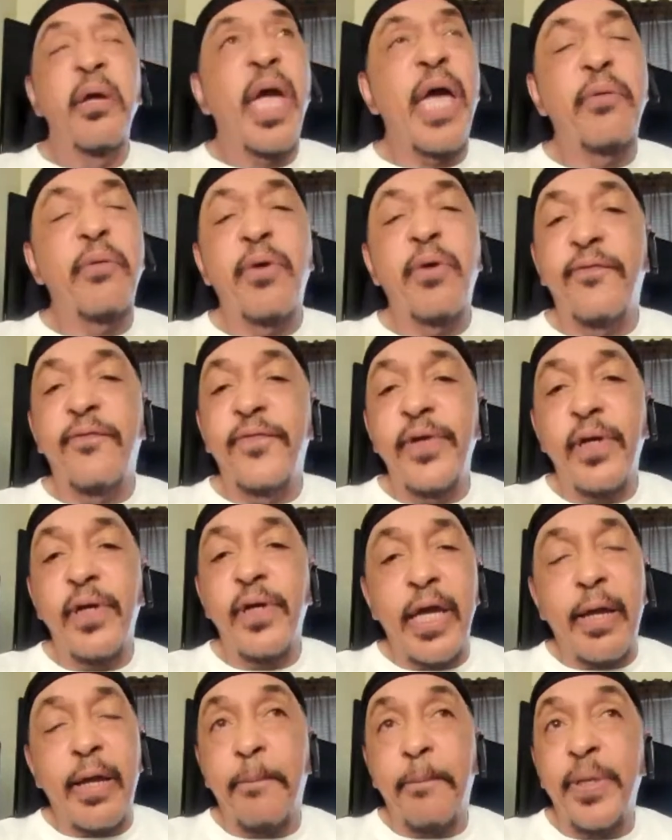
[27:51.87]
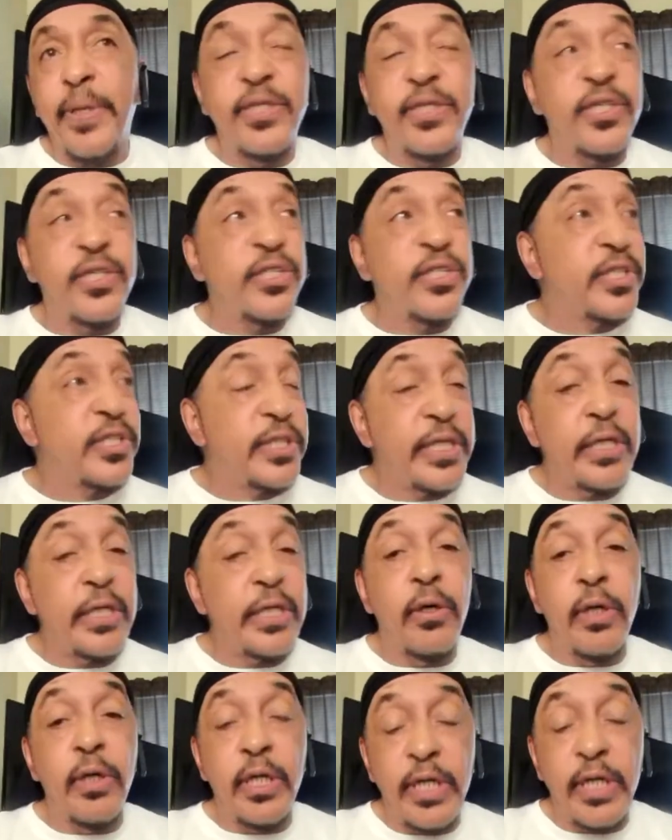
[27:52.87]
and it would feel like a piece of
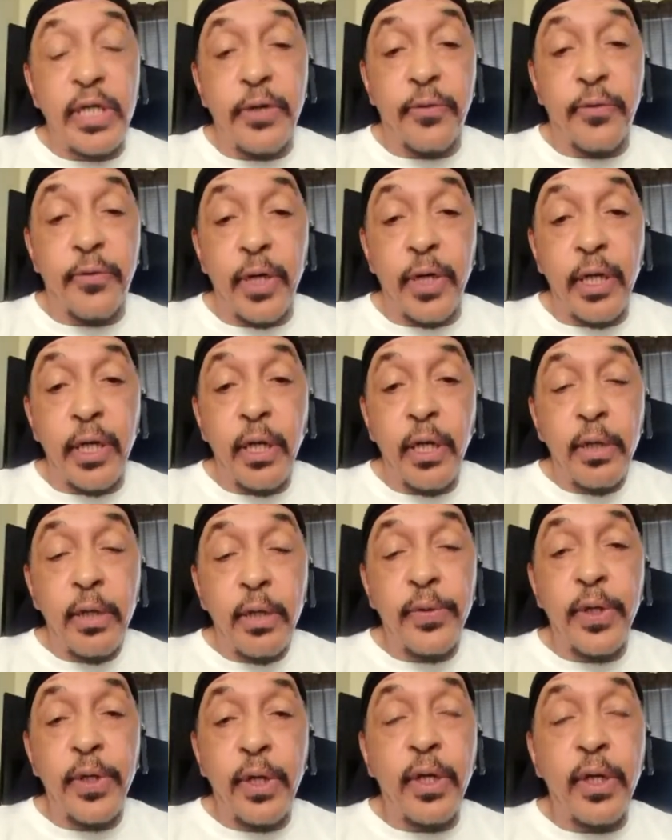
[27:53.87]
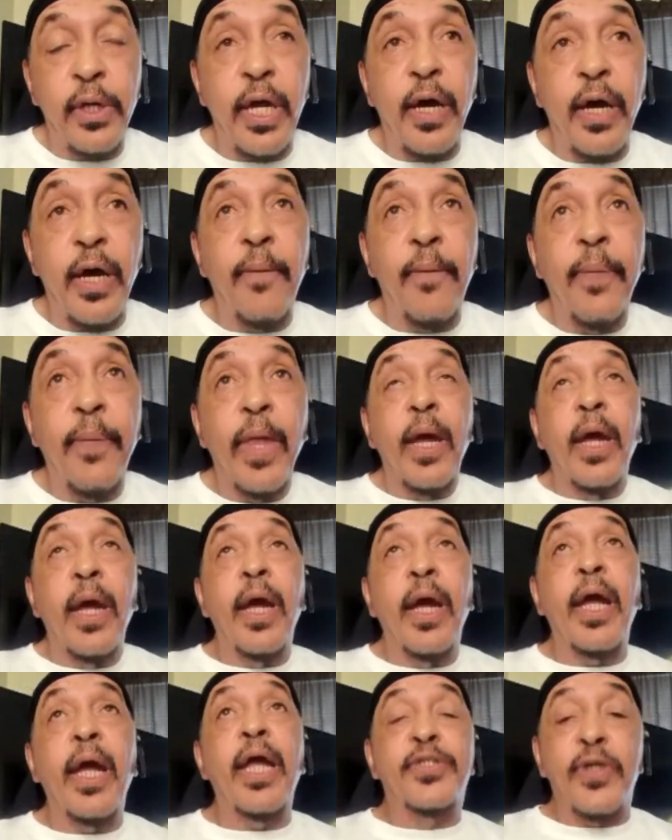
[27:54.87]
steel, literally,
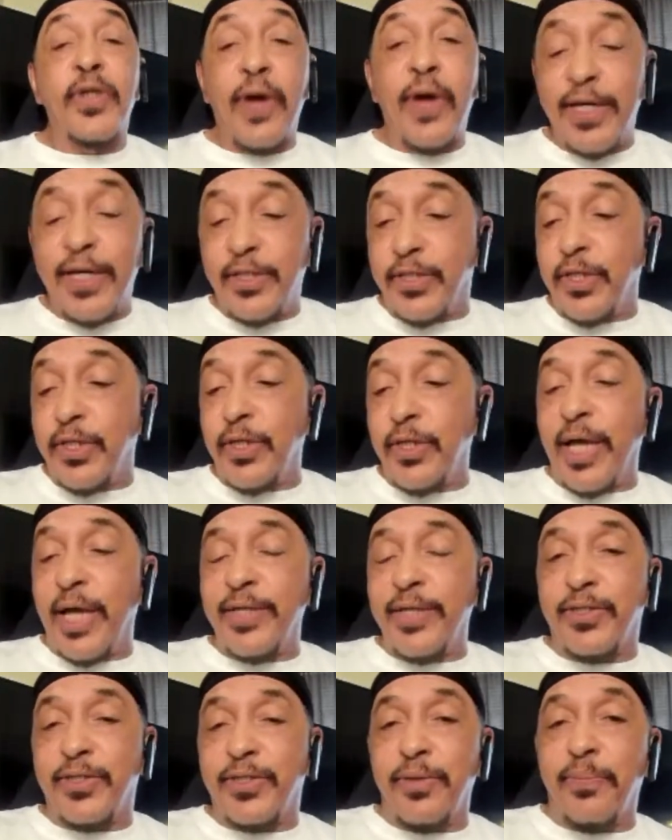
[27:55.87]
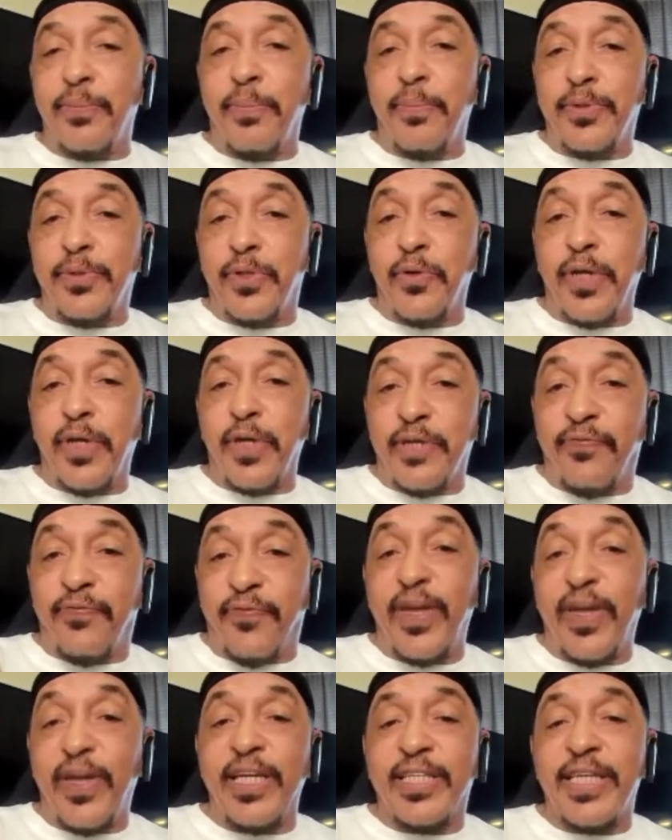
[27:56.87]
And so I used to do the
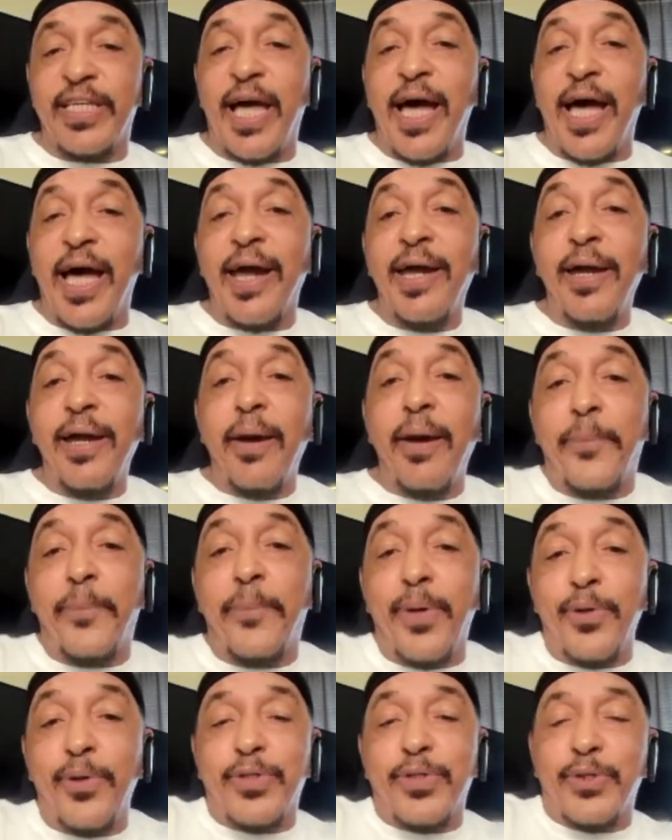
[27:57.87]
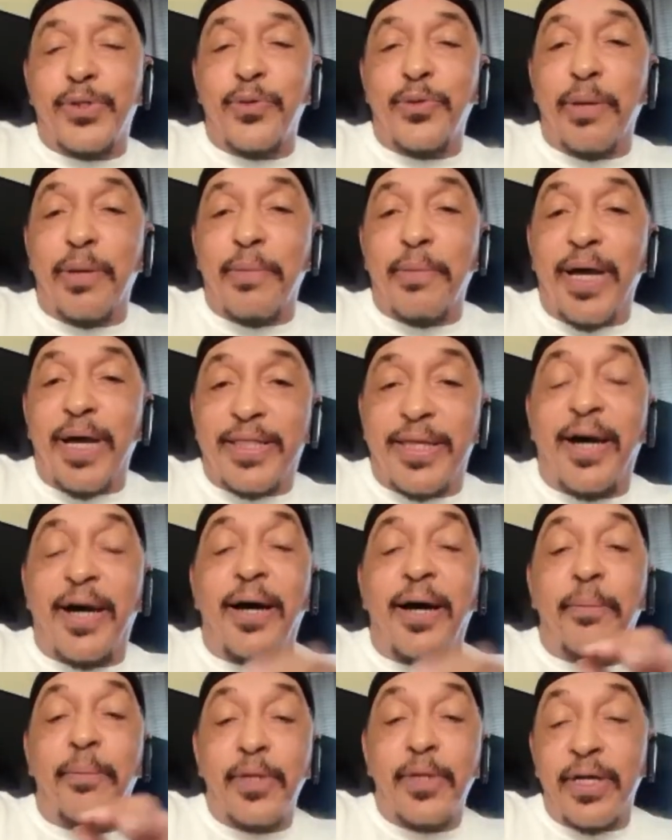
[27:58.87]
Phoenix eye, opposed to doing my
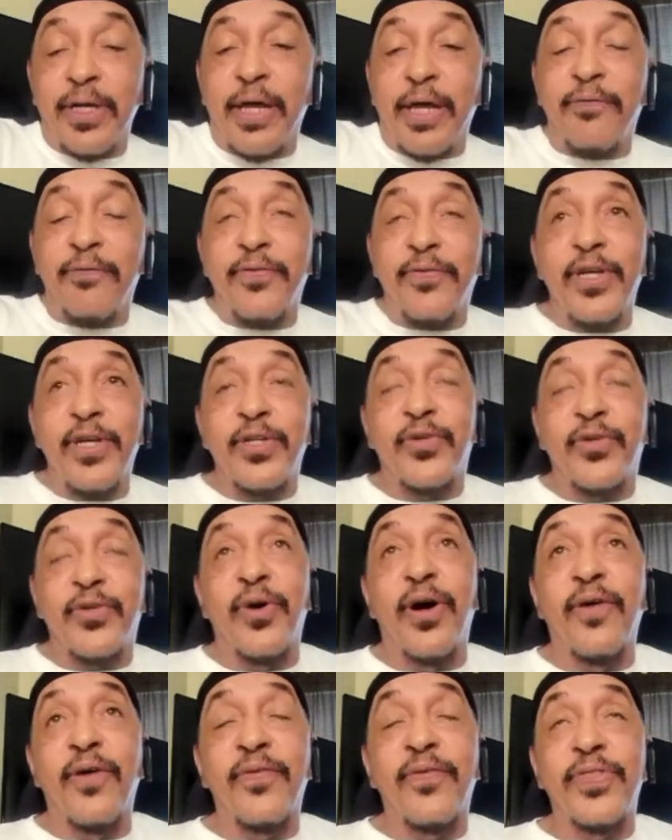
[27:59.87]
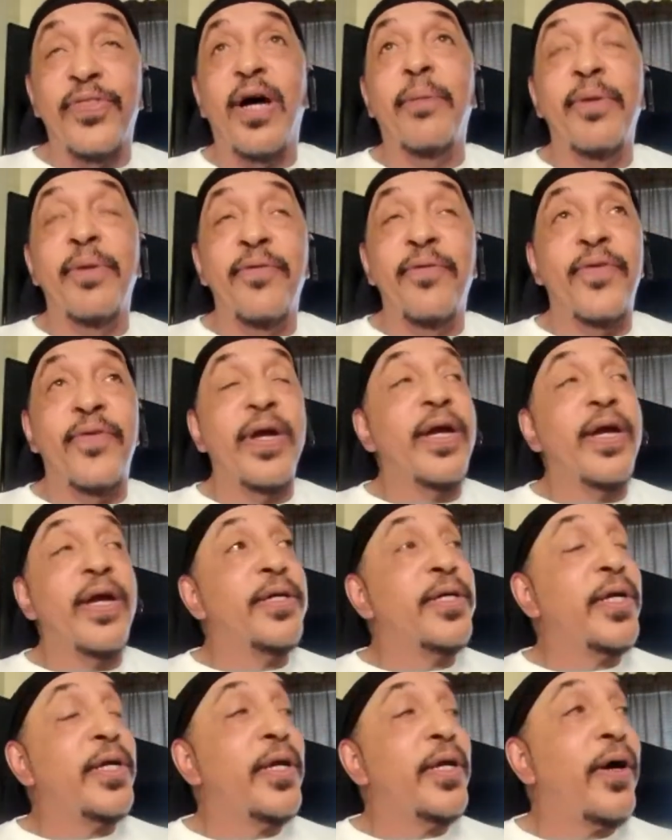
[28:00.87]
thumb. He had a very strong thumb and finger,
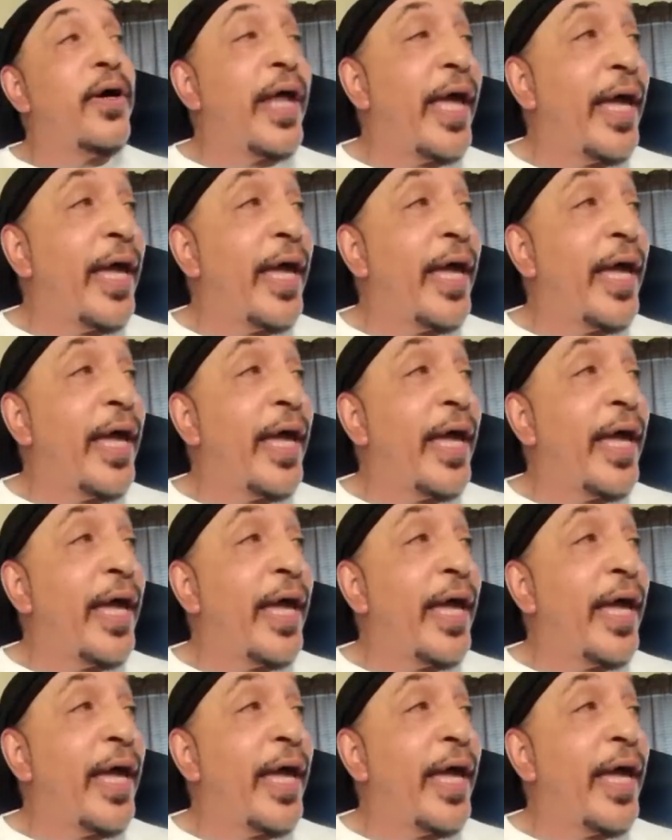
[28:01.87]
and I